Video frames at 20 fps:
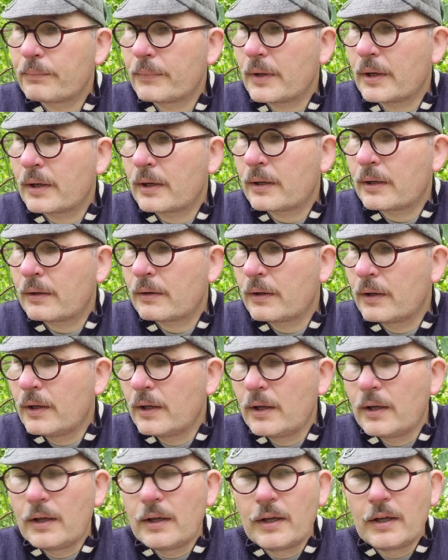And
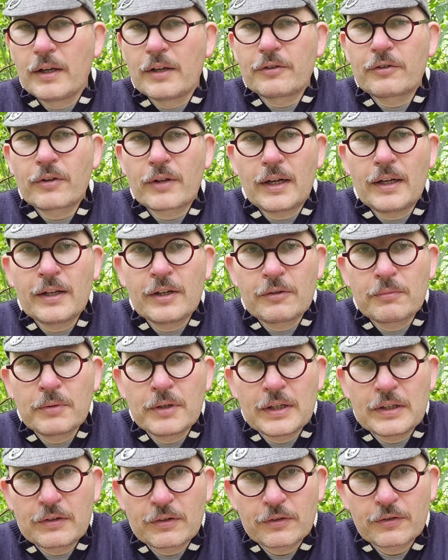so that leads
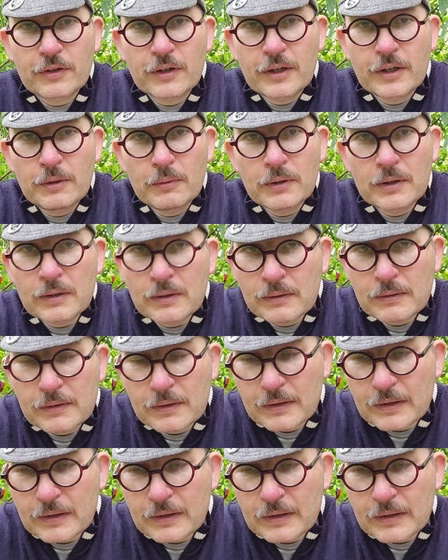me to say, well,